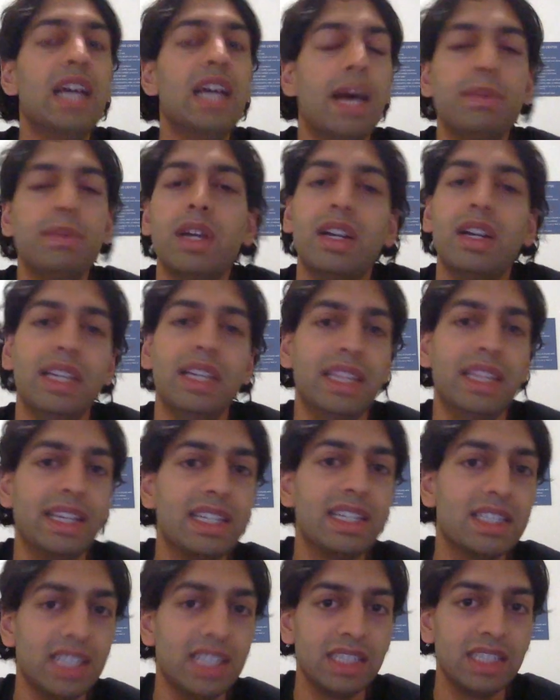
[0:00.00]
I'm talking like
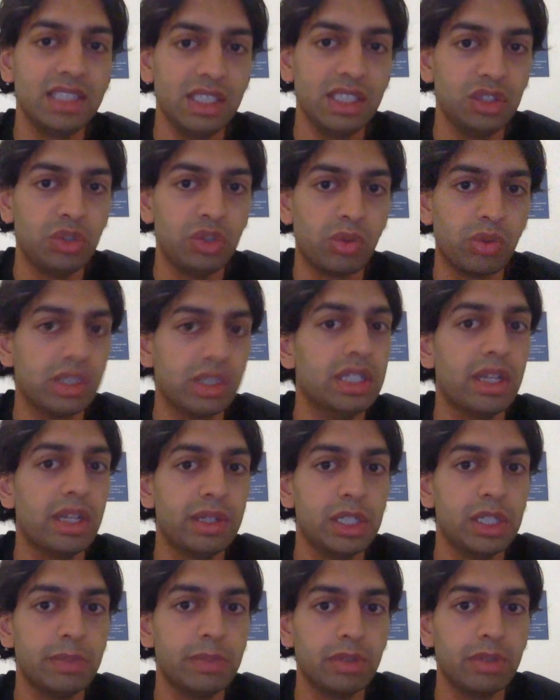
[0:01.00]
$16,
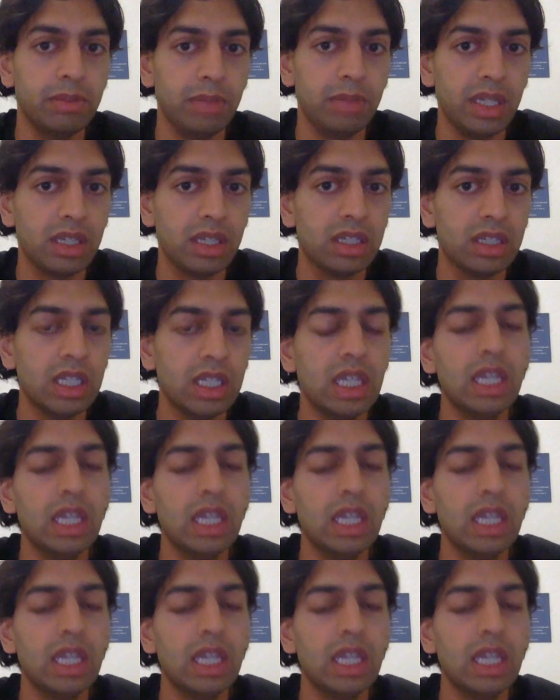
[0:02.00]
$20 per meal.